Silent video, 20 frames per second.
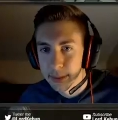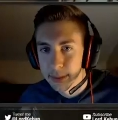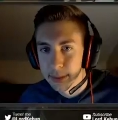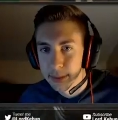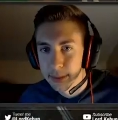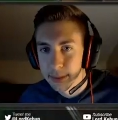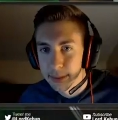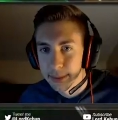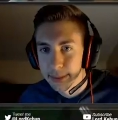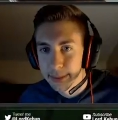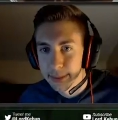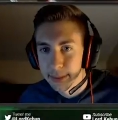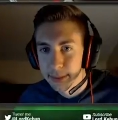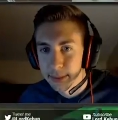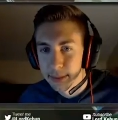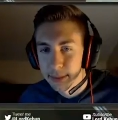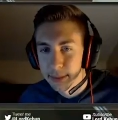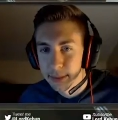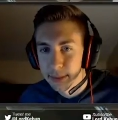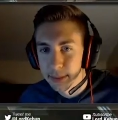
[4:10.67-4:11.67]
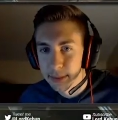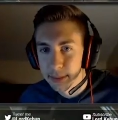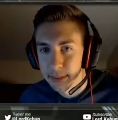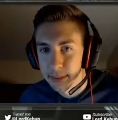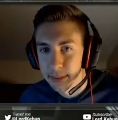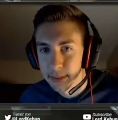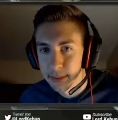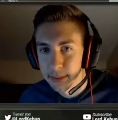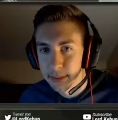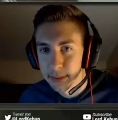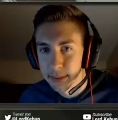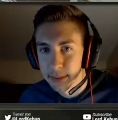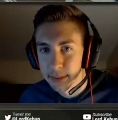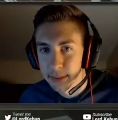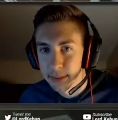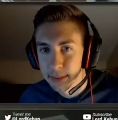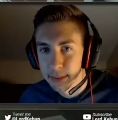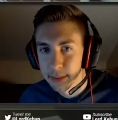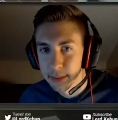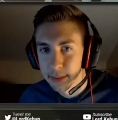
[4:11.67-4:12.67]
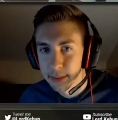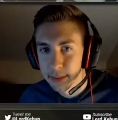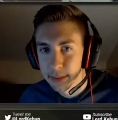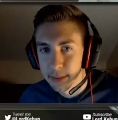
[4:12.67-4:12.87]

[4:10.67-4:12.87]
(silence)